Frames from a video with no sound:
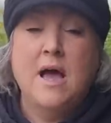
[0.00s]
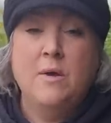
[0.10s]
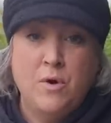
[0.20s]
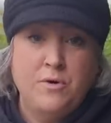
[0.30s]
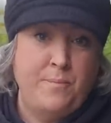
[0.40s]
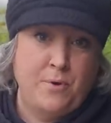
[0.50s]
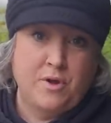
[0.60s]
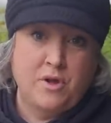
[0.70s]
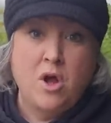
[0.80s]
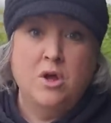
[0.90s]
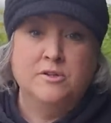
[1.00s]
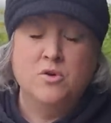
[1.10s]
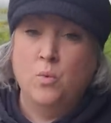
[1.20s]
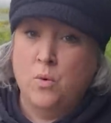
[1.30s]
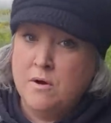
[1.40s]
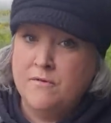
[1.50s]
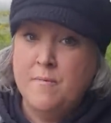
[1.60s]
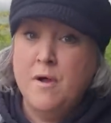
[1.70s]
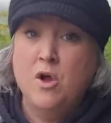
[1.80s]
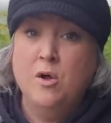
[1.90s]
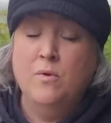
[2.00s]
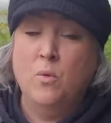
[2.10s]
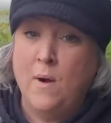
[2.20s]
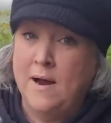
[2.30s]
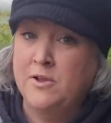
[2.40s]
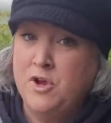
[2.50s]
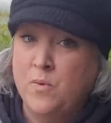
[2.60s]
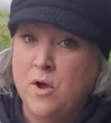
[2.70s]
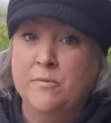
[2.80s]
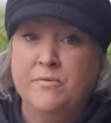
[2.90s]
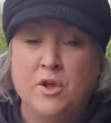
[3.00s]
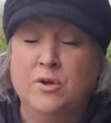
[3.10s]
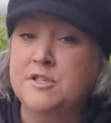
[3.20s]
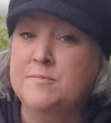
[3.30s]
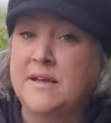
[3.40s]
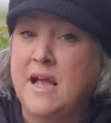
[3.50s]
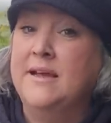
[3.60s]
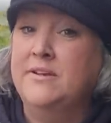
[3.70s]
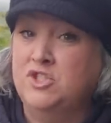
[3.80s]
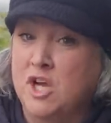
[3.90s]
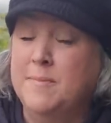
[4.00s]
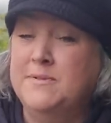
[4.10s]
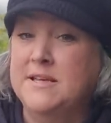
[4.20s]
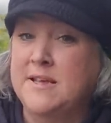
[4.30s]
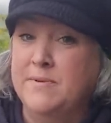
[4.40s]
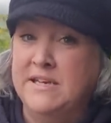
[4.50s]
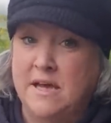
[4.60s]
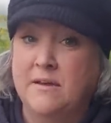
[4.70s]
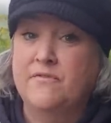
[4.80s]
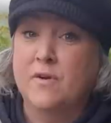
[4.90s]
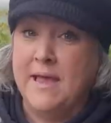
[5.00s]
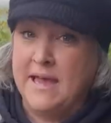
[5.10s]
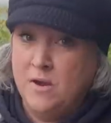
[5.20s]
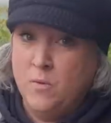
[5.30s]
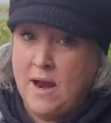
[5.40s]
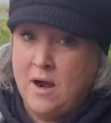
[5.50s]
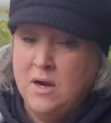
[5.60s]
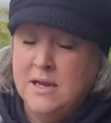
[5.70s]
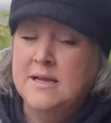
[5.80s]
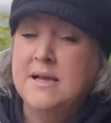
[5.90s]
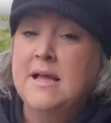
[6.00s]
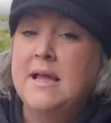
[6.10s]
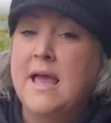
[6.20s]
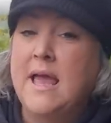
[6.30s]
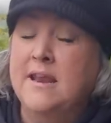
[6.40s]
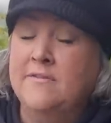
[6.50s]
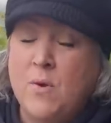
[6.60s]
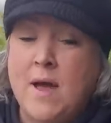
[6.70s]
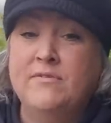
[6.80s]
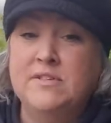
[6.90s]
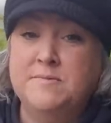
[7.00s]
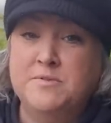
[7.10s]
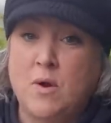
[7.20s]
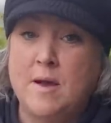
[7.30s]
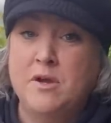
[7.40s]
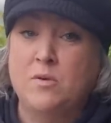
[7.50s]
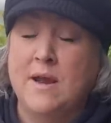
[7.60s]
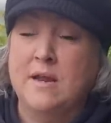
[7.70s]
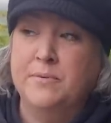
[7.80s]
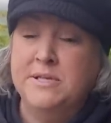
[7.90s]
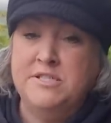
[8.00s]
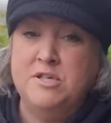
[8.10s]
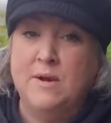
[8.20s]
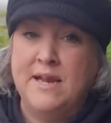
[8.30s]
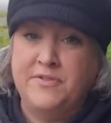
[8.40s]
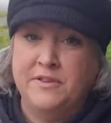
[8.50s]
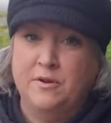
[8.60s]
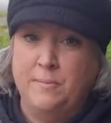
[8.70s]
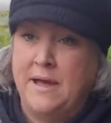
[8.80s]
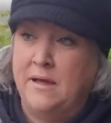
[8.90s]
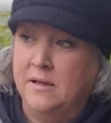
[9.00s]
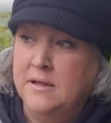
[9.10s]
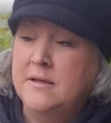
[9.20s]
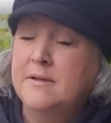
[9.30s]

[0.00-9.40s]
I wrote a book called Work From Home While You Roam, The Ultimate Guide to Jobs That Can Be Done From Anywhere. And if you haven't subscribed already, please do and hit the little bell,